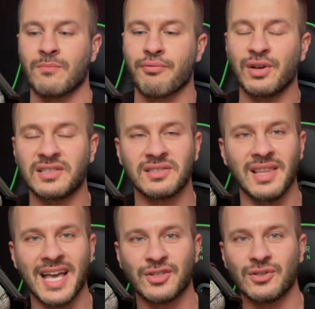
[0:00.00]
Pre
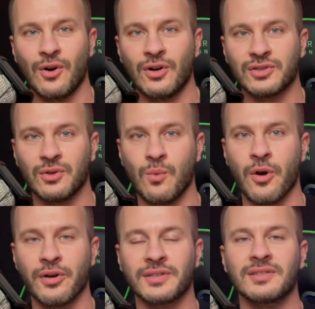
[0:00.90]
selection also
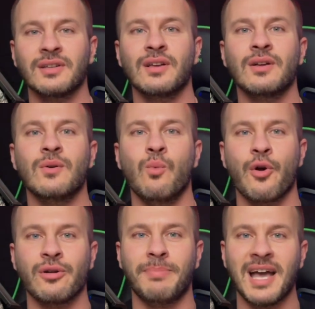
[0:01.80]
works
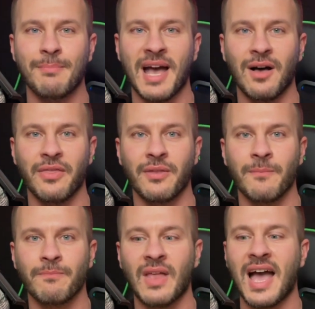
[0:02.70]
word by mouth.
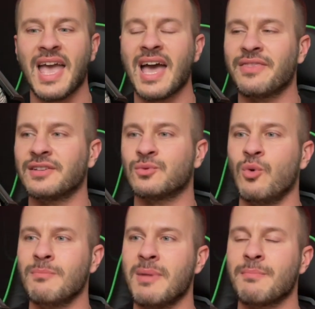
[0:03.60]
I had this
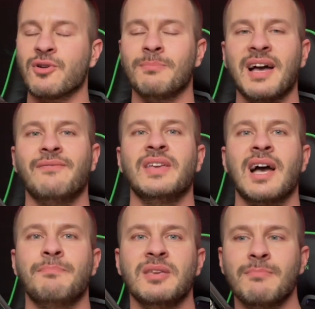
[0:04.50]
one member in my
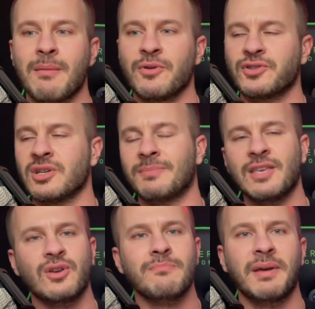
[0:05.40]
VIP membership that
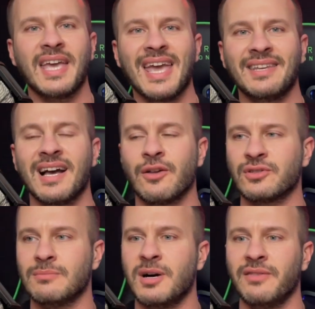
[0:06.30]
you can pay
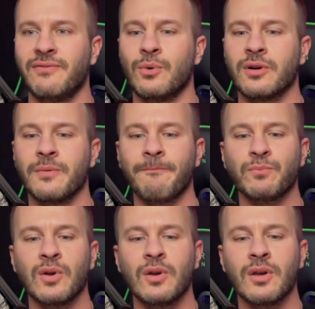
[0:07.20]
$8 a month for.
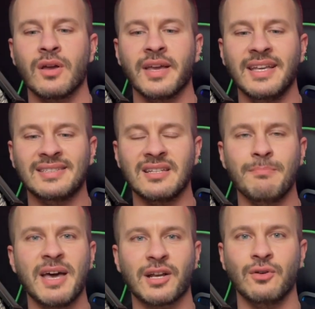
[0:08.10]
He's in the
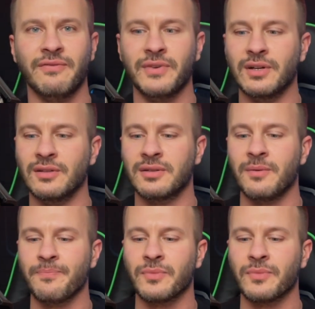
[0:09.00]
medical field